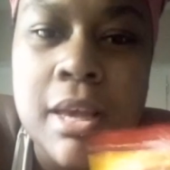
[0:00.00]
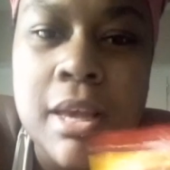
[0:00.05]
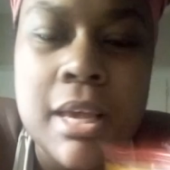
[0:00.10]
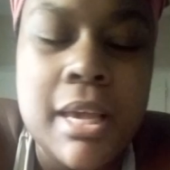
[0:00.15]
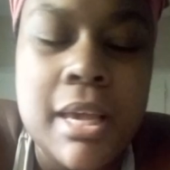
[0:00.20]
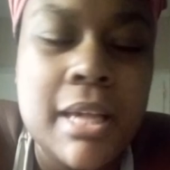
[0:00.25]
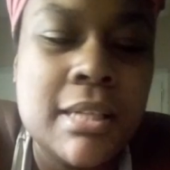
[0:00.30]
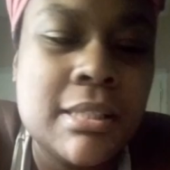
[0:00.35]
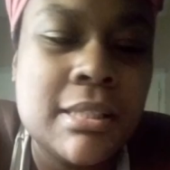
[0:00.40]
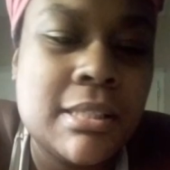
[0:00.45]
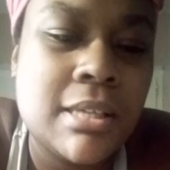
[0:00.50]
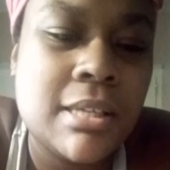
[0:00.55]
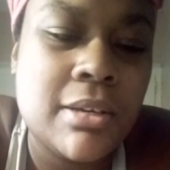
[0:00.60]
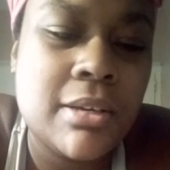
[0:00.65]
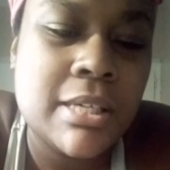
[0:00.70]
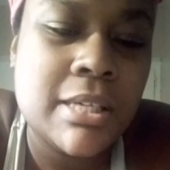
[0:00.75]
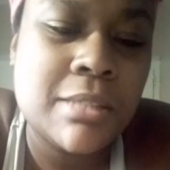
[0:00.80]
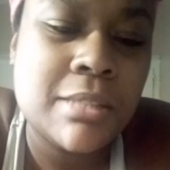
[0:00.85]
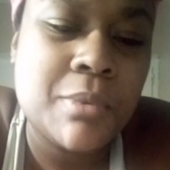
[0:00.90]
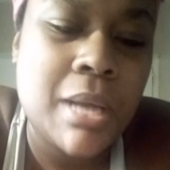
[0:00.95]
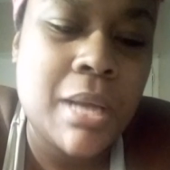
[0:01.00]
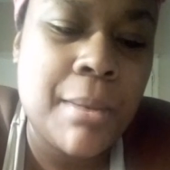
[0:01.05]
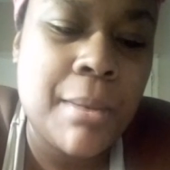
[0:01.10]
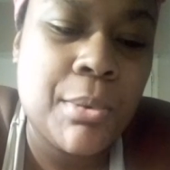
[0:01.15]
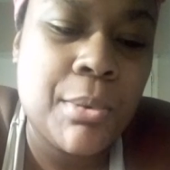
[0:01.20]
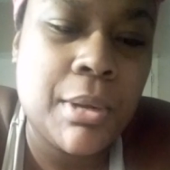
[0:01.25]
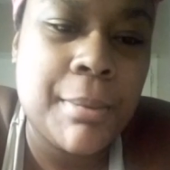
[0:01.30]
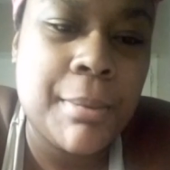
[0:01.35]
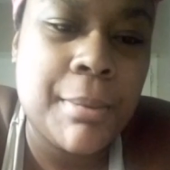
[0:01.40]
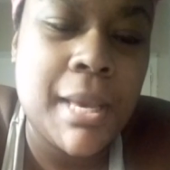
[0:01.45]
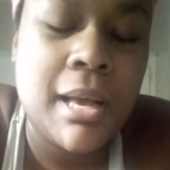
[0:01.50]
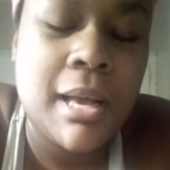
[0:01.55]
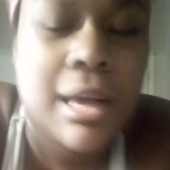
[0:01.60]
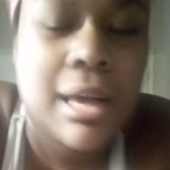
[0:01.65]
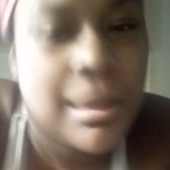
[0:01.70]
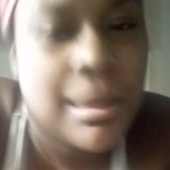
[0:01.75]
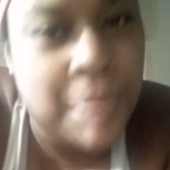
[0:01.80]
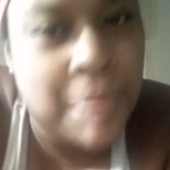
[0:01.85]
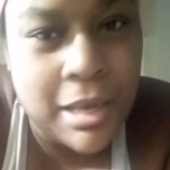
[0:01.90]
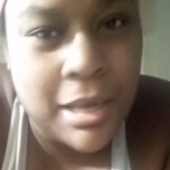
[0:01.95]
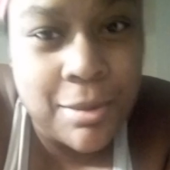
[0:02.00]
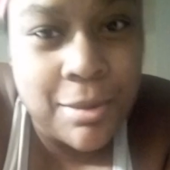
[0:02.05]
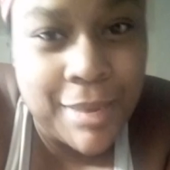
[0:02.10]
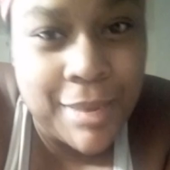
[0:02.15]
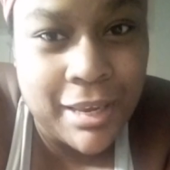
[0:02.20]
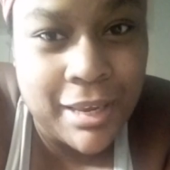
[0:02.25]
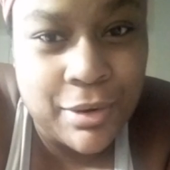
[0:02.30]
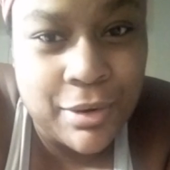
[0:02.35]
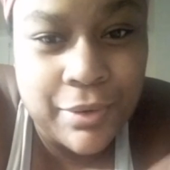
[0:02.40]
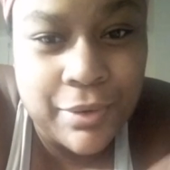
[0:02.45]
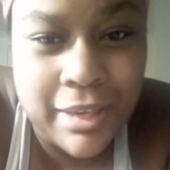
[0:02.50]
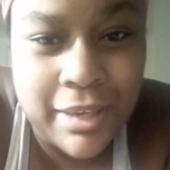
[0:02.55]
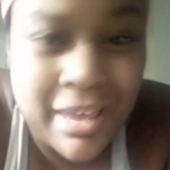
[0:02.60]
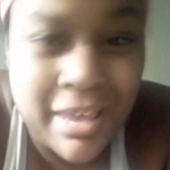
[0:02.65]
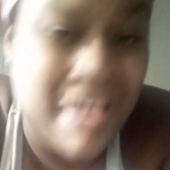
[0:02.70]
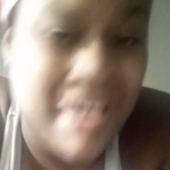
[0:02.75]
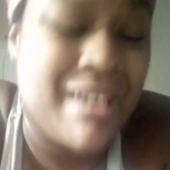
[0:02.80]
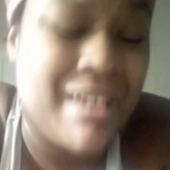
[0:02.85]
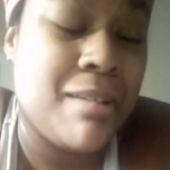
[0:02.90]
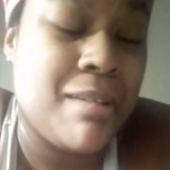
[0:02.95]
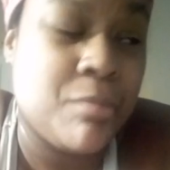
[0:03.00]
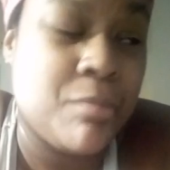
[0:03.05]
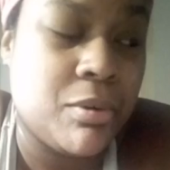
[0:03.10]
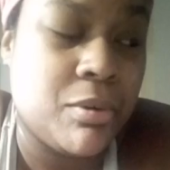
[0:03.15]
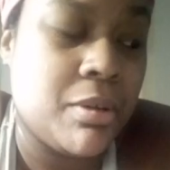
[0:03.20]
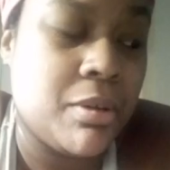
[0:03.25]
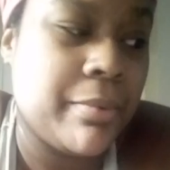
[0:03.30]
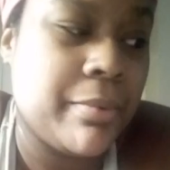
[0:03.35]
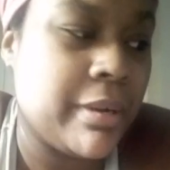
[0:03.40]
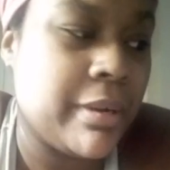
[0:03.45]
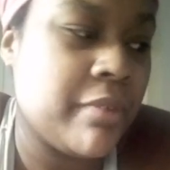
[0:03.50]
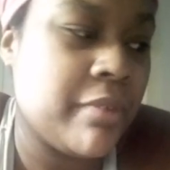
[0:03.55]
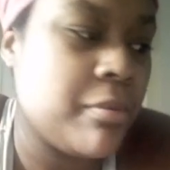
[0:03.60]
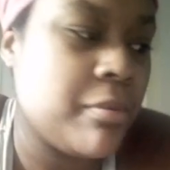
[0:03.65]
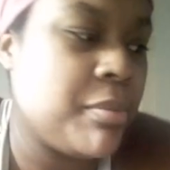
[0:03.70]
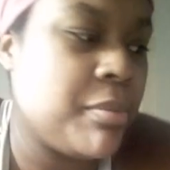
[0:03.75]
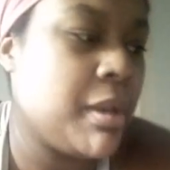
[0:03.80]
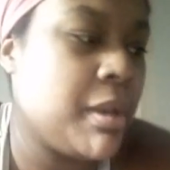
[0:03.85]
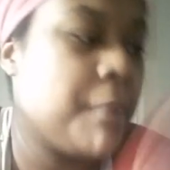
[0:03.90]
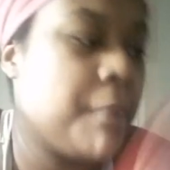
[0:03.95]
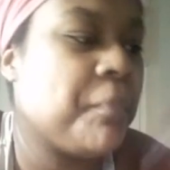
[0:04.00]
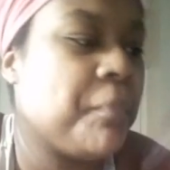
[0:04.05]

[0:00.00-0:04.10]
And so that's what I'm going to make. I'm not going to make it on camera or whatever, but.